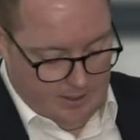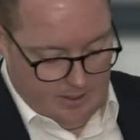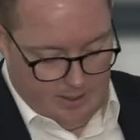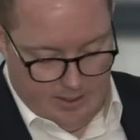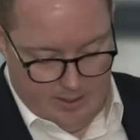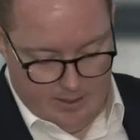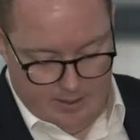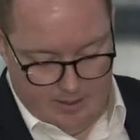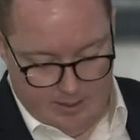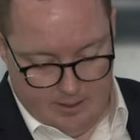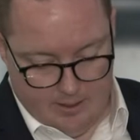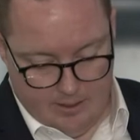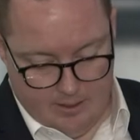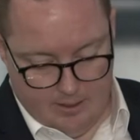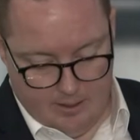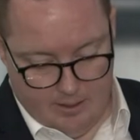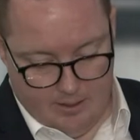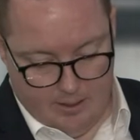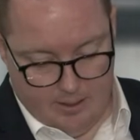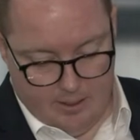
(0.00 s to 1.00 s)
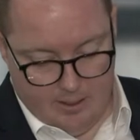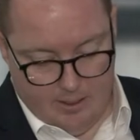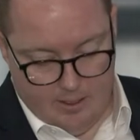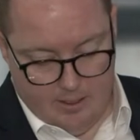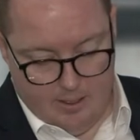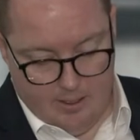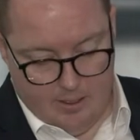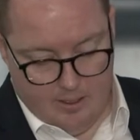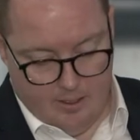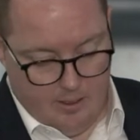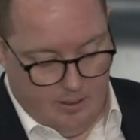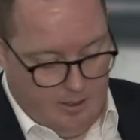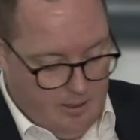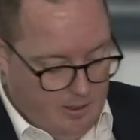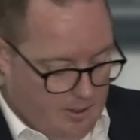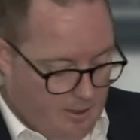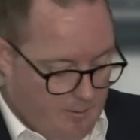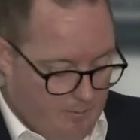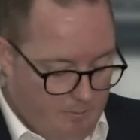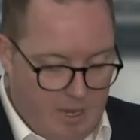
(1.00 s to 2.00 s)
is
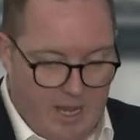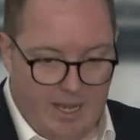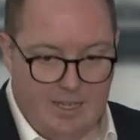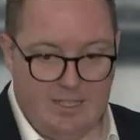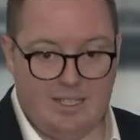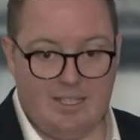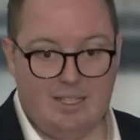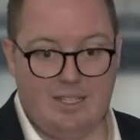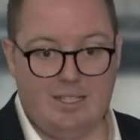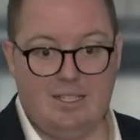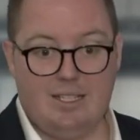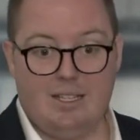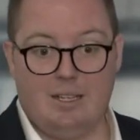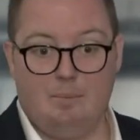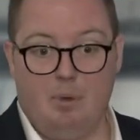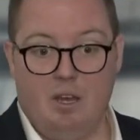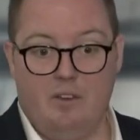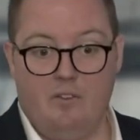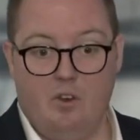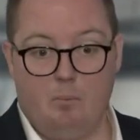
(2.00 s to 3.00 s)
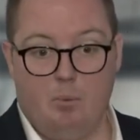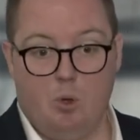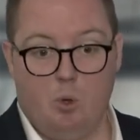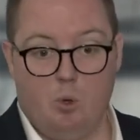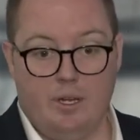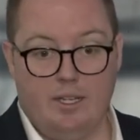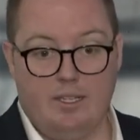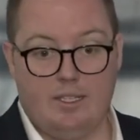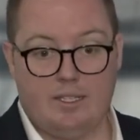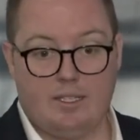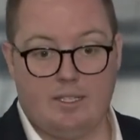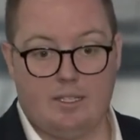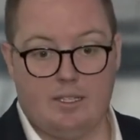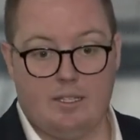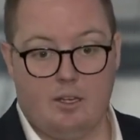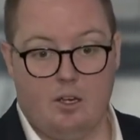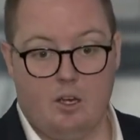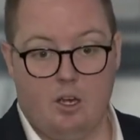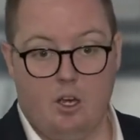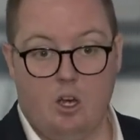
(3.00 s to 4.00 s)
mounted into the pivot points
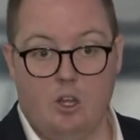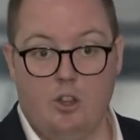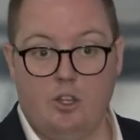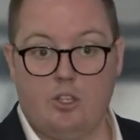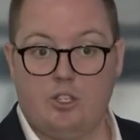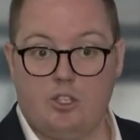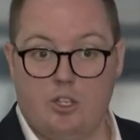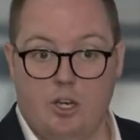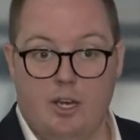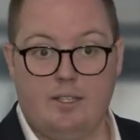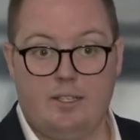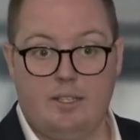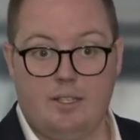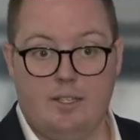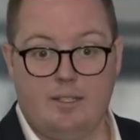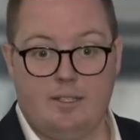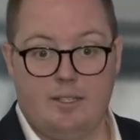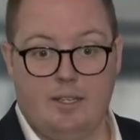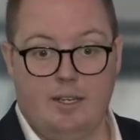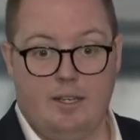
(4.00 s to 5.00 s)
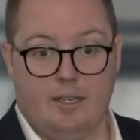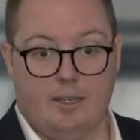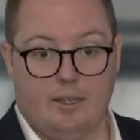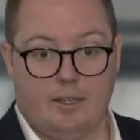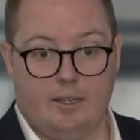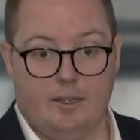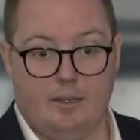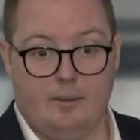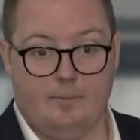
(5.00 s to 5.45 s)
on the sides of the Z-Link.